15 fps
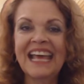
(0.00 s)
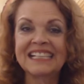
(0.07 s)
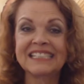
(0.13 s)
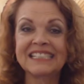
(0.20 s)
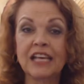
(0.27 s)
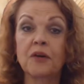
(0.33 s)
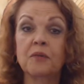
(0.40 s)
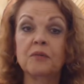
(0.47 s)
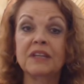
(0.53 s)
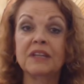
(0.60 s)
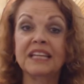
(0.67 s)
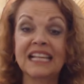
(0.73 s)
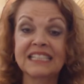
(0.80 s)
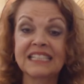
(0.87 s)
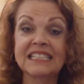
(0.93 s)
So
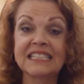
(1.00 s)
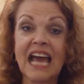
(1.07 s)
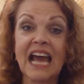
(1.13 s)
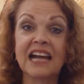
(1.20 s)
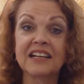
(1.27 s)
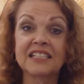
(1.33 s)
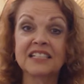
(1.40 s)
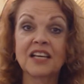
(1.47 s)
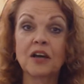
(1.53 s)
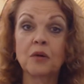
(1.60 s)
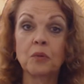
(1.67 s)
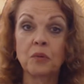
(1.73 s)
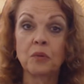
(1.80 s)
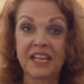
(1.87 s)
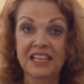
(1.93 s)
let's start
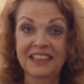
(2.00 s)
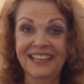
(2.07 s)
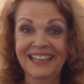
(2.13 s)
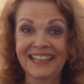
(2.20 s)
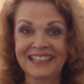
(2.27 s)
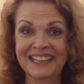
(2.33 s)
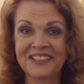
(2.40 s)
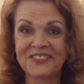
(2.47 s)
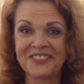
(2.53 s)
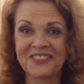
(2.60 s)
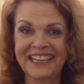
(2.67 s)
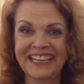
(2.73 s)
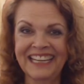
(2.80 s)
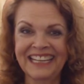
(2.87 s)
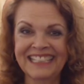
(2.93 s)
with the
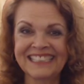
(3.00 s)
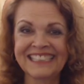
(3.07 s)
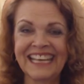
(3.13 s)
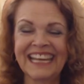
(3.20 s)
readings.